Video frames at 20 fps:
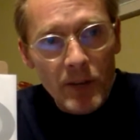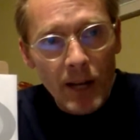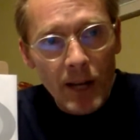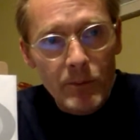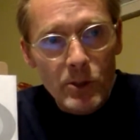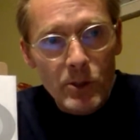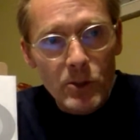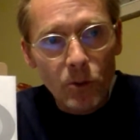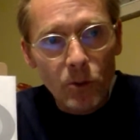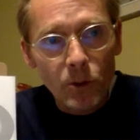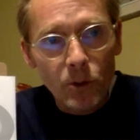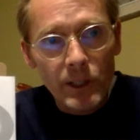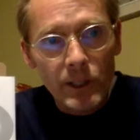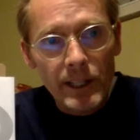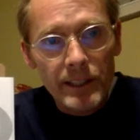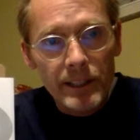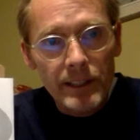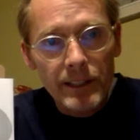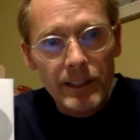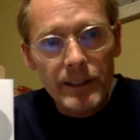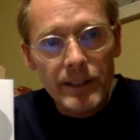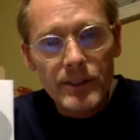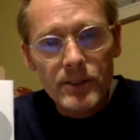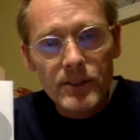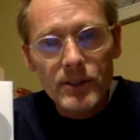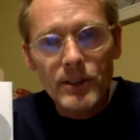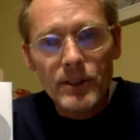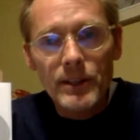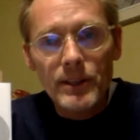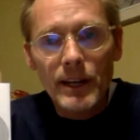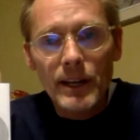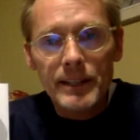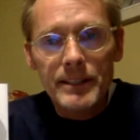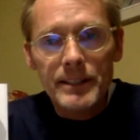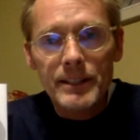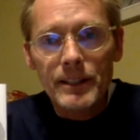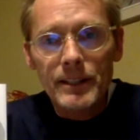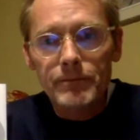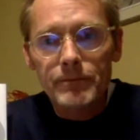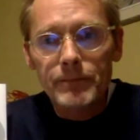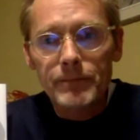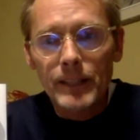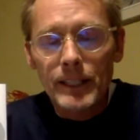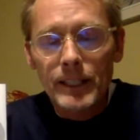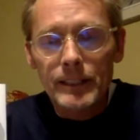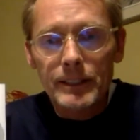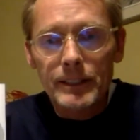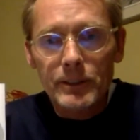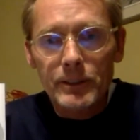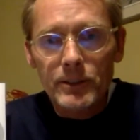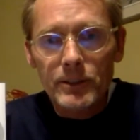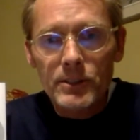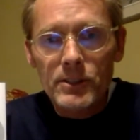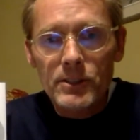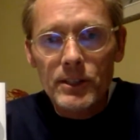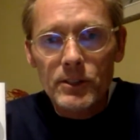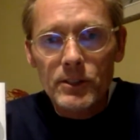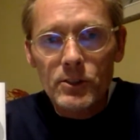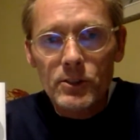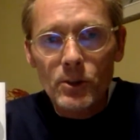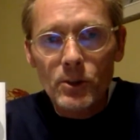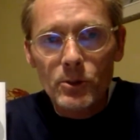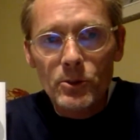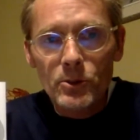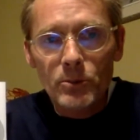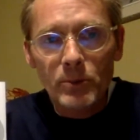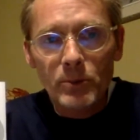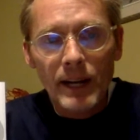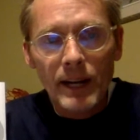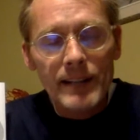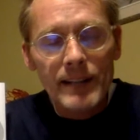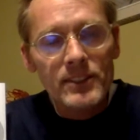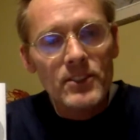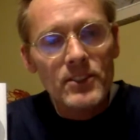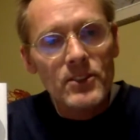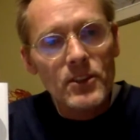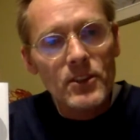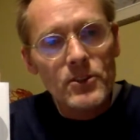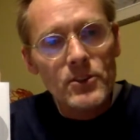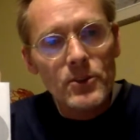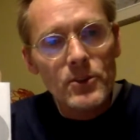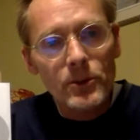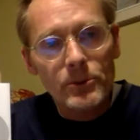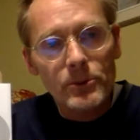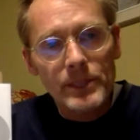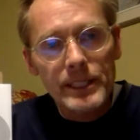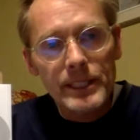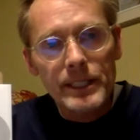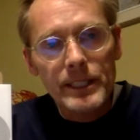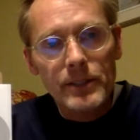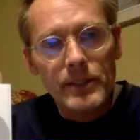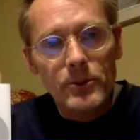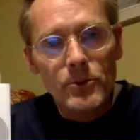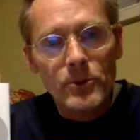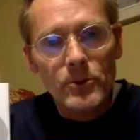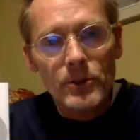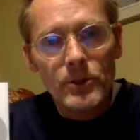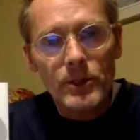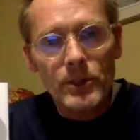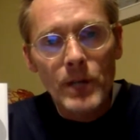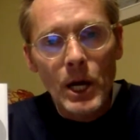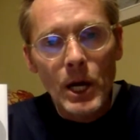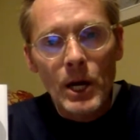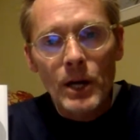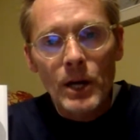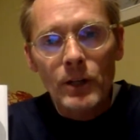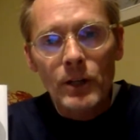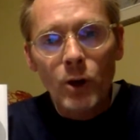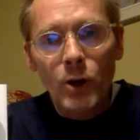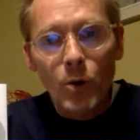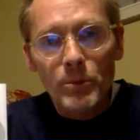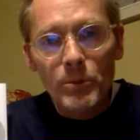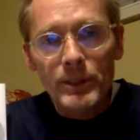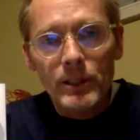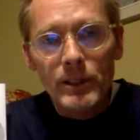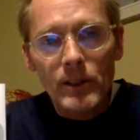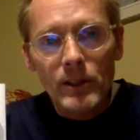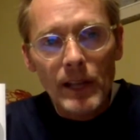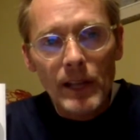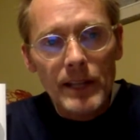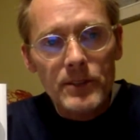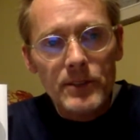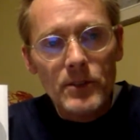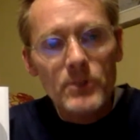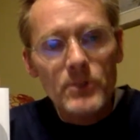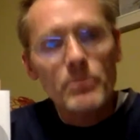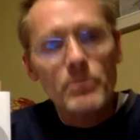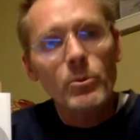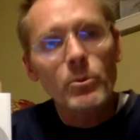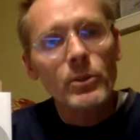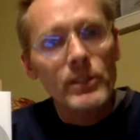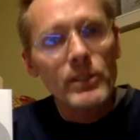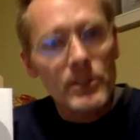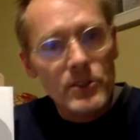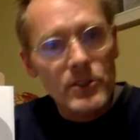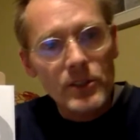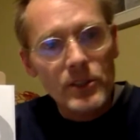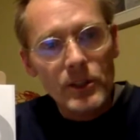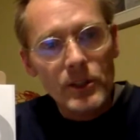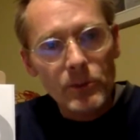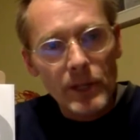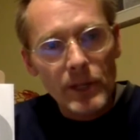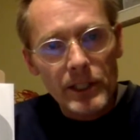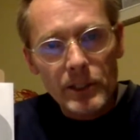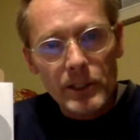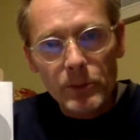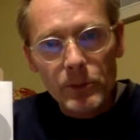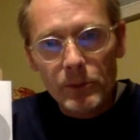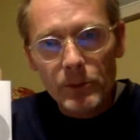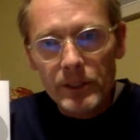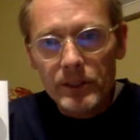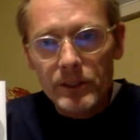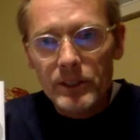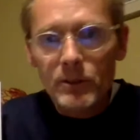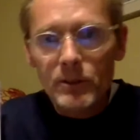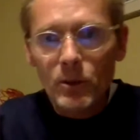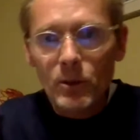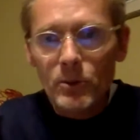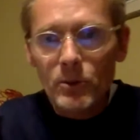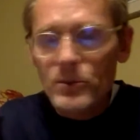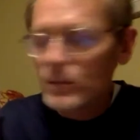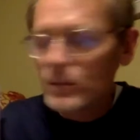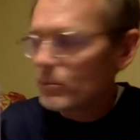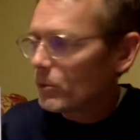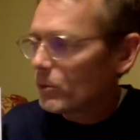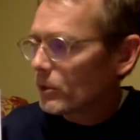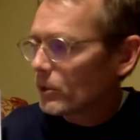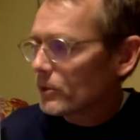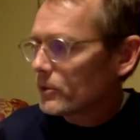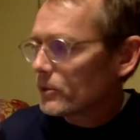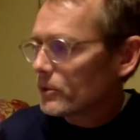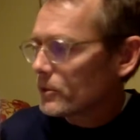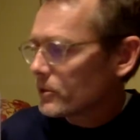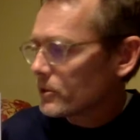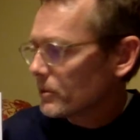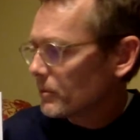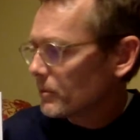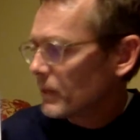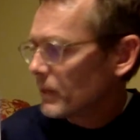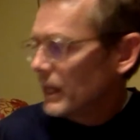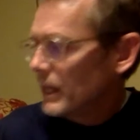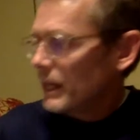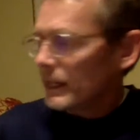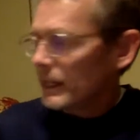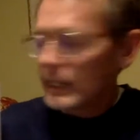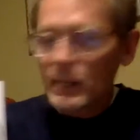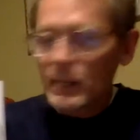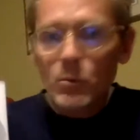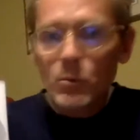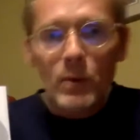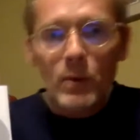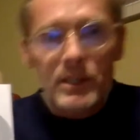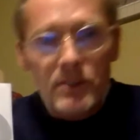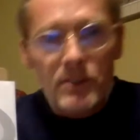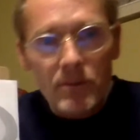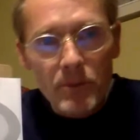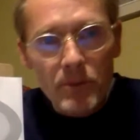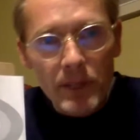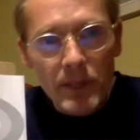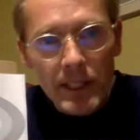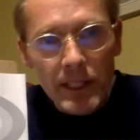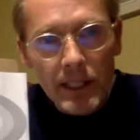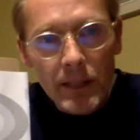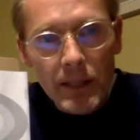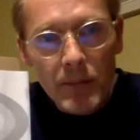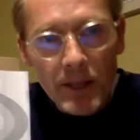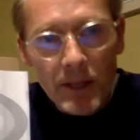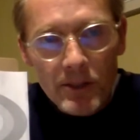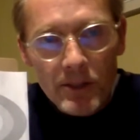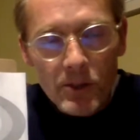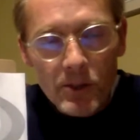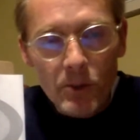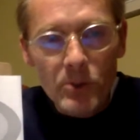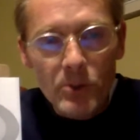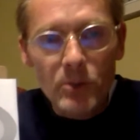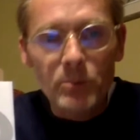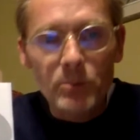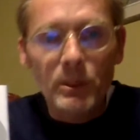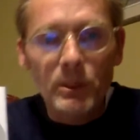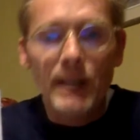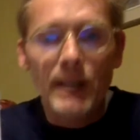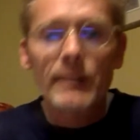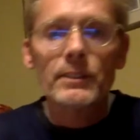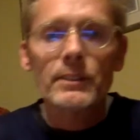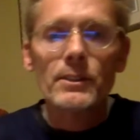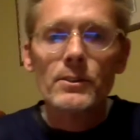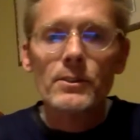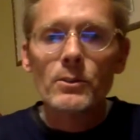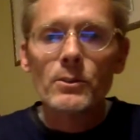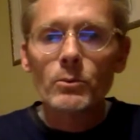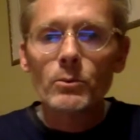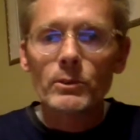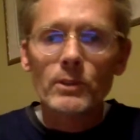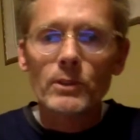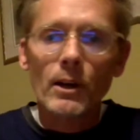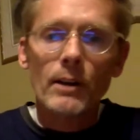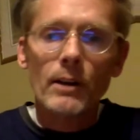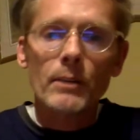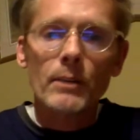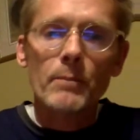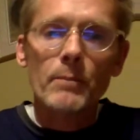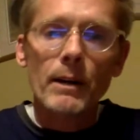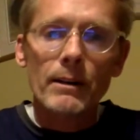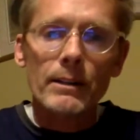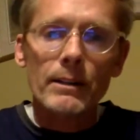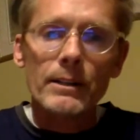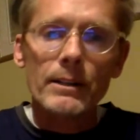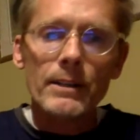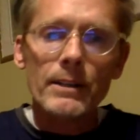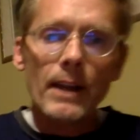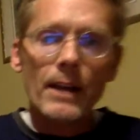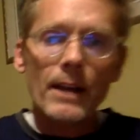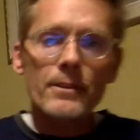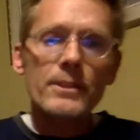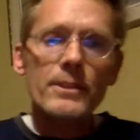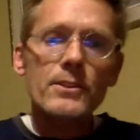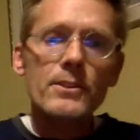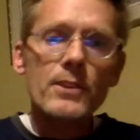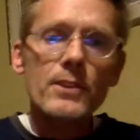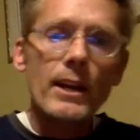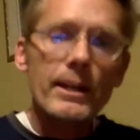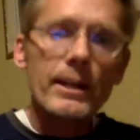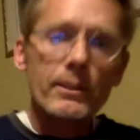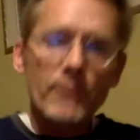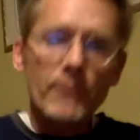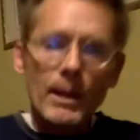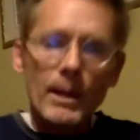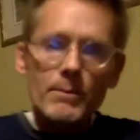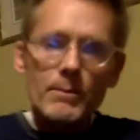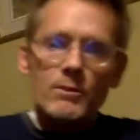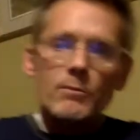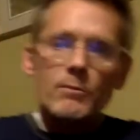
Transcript: orienting us to the idea of literacy as social practice as you're reading through the Cope and Calancis book, and as you get ready to read the Davidson book. There's some key ways of thinking about social practice that we'll talk about, and these diagrams have been